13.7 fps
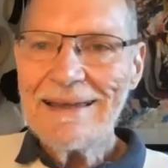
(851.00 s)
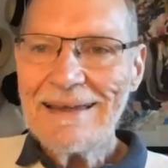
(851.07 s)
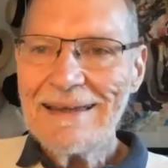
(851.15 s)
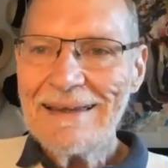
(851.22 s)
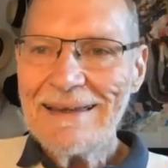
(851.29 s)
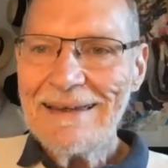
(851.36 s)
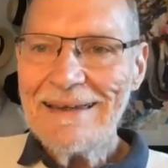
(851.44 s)

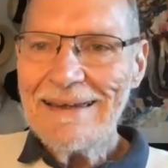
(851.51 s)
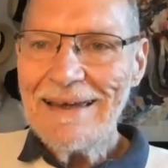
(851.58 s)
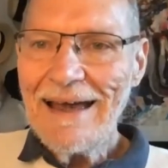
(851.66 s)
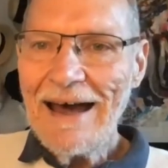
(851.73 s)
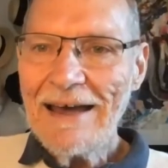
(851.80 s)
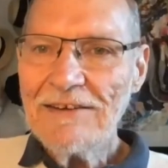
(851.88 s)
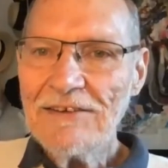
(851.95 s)
he
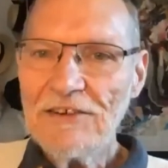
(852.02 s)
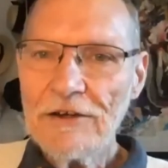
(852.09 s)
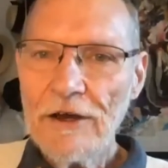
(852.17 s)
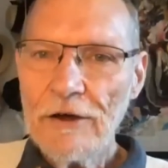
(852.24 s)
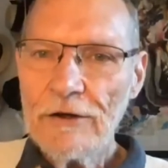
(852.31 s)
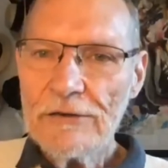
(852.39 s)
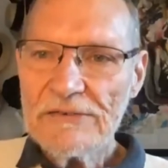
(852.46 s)

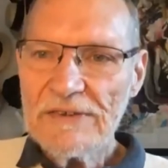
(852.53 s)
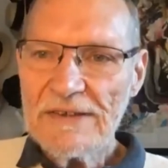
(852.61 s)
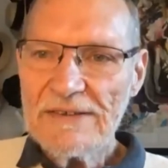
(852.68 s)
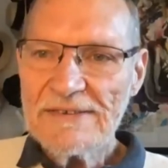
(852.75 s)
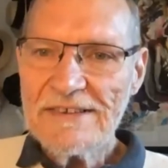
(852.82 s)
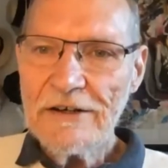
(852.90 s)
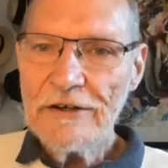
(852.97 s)
undergoes a
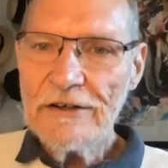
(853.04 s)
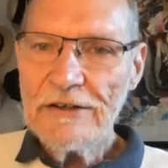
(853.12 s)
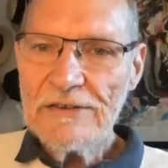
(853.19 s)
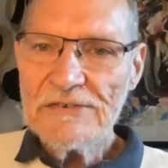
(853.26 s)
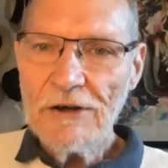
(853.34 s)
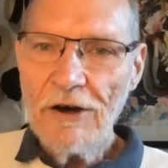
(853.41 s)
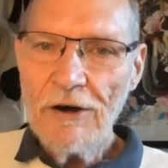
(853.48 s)

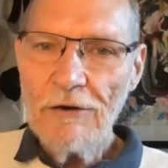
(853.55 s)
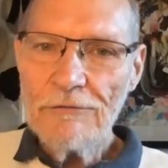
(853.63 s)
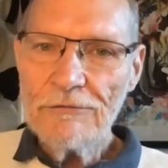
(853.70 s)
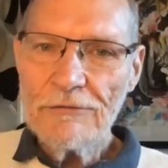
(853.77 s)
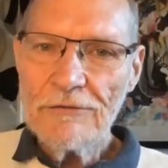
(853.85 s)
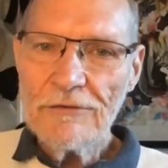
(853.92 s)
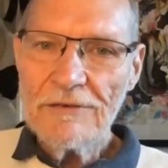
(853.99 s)
series
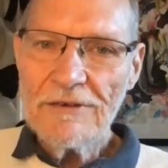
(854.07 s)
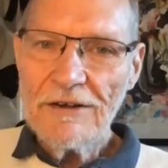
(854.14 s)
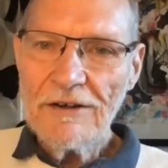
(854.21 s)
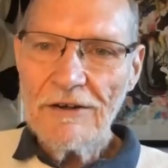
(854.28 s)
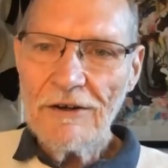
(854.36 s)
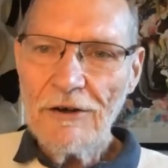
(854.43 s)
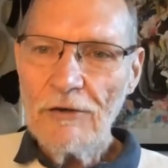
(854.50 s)
of
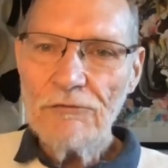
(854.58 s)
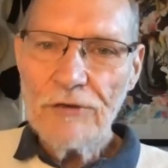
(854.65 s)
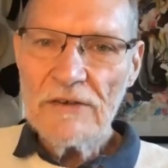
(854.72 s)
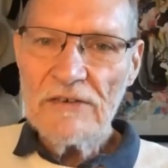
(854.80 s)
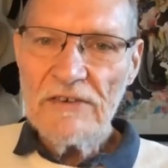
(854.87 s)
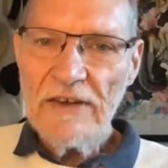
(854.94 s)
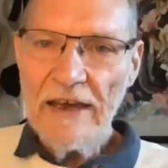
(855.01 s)

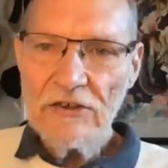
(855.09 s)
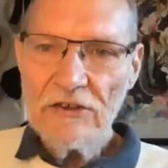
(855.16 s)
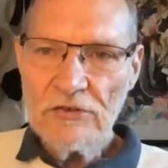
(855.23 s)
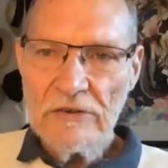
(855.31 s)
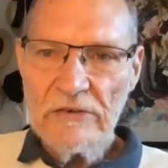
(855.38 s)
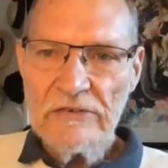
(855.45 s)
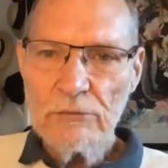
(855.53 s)

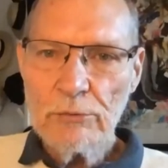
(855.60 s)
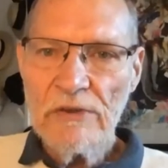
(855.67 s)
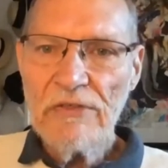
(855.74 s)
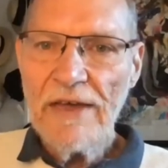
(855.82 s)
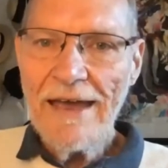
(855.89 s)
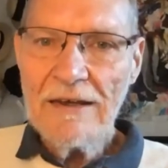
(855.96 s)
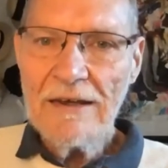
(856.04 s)
confrontations with
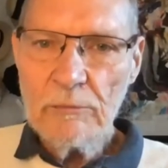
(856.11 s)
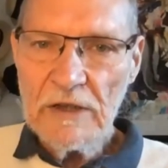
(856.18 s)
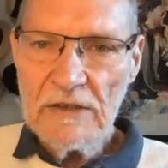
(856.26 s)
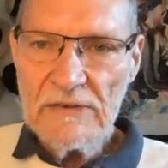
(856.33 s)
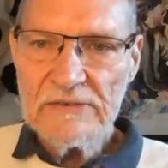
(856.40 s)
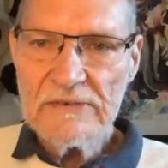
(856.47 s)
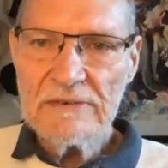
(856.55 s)

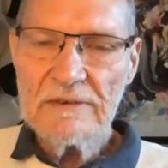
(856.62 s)
enemies.